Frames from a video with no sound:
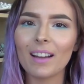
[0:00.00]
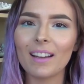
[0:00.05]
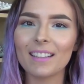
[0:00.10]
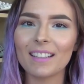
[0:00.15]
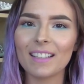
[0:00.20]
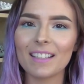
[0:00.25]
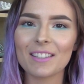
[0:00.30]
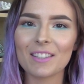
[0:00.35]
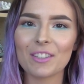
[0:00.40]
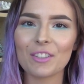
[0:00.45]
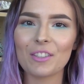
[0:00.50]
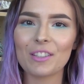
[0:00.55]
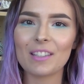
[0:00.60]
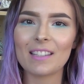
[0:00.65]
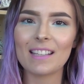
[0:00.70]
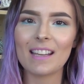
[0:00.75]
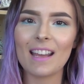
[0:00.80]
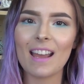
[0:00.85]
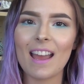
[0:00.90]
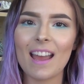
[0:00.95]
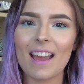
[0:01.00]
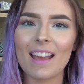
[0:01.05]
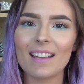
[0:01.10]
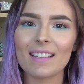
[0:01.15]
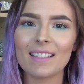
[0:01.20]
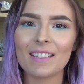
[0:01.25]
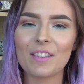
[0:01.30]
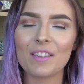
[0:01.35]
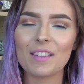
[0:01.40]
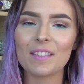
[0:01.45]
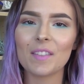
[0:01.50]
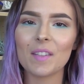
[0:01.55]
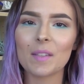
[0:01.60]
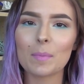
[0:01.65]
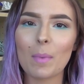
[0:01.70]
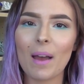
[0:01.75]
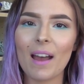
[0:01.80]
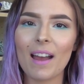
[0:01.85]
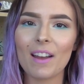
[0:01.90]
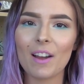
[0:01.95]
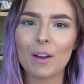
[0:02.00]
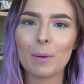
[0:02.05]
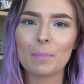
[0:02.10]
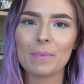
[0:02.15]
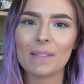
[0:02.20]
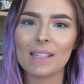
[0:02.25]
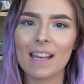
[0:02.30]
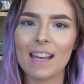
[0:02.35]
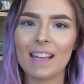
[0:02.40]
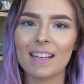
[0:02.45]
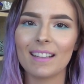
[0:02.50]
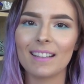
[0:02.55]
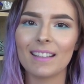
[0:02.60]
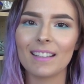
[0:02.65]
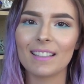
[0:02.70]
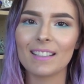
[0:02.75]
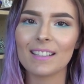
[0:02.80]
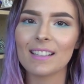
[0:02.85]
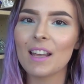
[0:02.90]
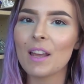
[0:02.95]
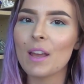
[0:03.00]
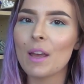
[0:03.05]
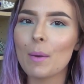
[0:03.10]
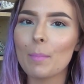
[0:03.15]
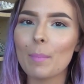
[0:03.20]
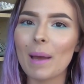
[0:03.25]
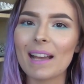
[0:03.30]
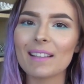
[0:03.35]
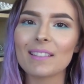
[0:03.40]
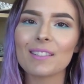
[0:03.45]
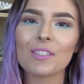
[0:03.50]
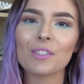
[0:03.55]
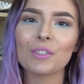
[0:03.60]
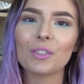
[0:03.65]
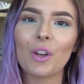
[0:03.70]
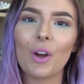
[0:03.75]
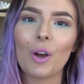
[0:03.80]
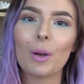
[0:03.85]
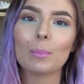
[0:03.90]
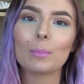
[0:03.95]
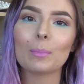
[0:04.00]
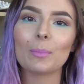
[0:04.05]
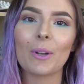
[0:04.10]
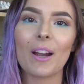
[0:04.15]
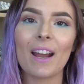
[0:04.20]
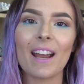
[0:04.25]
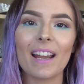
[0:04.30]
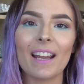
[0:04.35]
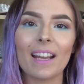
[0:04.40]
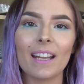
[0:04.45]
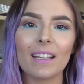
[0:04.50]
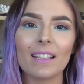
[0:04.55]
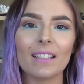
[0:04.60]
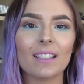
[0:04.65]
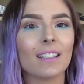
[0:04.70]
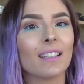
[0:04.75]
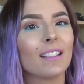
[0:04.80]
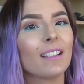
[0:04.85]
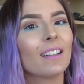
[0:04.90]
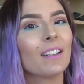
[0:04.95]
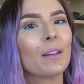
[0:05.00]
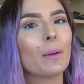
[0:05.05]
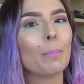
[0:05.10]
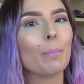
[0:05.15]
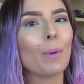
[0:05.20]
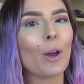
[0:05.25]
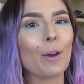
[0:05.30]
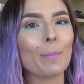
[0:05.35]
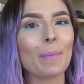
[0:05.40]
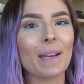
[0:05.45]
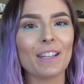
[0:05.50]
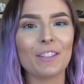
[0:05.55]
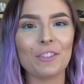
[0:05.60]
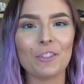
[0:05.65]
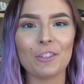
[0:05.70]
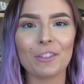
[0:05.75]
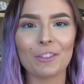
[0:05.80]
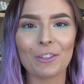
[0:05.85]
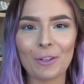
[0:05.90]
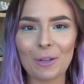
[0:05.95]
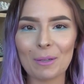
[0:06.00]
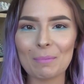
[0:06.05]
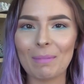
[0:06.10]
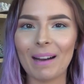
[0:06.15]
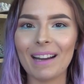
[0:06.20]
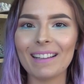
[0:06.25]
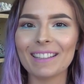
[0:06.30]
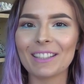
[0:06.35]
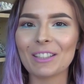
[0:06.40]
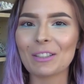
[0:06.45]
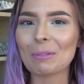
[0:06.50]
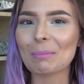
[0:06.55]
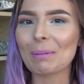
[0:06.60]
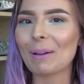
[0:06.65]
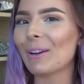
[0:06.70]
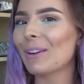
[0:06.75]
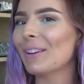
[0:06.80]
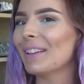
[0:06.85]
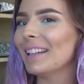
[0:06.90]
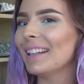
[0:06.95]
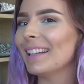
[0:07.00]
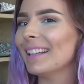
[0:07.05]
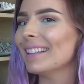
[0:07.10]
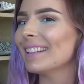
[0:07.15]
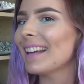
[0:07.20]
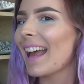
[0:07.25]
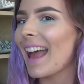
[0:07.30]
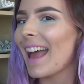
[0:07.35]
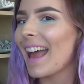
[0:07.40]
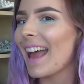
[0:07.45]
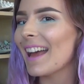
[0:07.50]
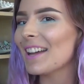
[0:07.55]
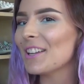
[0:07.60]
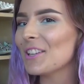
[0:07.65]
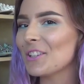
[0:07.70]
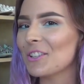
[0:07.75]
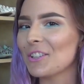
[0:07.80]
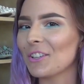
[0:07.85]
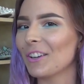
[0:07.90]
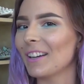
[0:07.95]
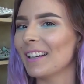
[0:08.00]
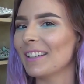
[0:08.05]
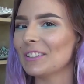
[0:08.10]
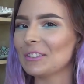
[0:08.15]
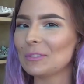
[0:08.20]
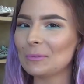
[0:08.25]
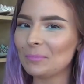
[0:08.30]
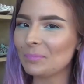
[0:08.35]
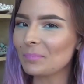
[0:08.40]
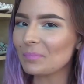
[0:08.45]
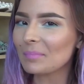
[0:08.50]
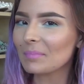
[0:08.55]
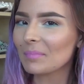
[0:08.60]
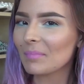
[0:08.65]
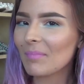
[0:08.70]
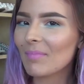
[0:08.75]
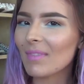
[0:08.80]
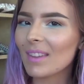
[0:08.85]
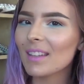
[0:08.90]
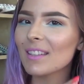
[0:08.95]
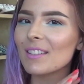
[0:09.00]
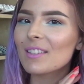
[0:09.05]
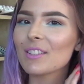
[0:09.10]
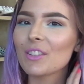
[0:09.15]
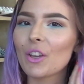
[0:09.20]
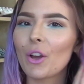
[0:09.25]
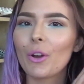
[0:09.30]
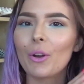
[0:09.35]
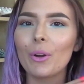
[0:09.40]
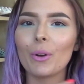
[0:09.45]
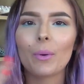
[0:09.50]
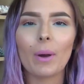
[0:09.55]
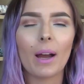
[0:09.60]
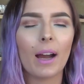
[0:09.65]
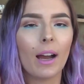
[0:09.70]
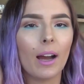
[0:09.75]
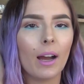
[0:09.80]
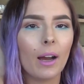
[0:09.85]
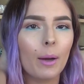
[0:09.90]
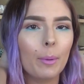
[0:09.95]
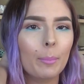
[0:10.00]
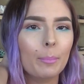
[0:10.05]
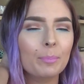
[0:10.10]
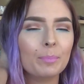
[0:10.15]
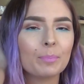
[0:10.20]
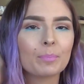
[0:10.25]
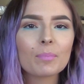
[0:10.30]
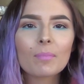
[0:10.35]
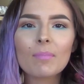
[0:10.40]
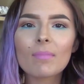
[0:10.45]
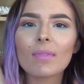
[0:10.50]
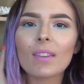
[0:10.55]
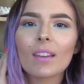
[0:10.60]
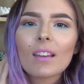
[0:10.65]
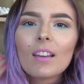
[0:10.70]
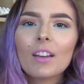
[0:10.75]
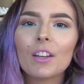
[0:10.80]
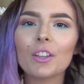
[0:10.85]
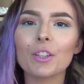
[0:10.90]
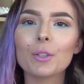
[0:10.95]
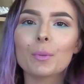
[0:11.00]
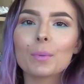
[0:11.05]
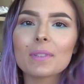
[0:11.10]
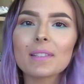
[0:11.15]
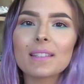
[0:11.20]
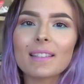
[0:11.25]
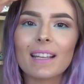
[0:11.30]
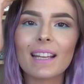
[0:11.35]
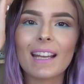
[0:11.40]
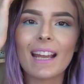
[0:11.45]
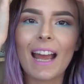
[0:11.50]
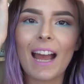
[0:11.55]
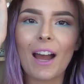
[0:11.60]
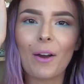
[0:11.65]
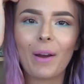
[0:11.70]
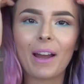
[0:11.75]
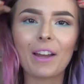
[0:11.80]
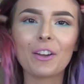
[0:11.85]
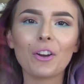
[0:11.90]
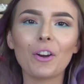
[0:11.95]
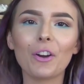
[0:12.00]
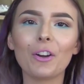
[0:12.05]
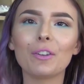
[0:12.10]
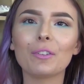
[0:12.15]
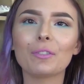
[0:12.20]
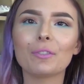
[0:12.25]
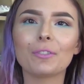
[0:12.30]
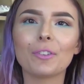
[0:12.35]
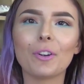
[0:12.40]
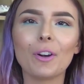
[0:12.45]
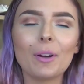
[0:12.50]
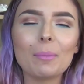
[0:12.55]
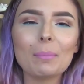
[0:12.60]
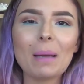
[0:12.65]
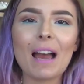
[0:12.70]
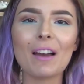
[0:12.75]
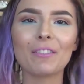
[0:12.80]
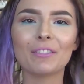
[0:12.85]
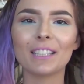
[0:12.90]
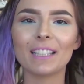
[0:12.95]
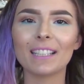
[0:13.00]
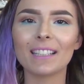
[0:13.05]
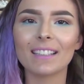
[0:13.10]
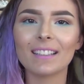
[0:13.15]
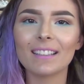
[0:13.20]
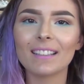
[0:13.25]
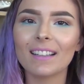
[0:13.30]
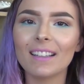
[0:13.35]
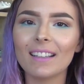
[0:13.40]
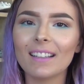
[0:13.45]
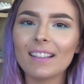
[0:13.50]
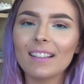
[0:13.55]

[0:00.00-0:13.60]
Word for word: everyone, it's Lucy and this is my updated pastel ombre mermaid unicorn My Little Pony hair tutorial. So um, you will see how I go from having,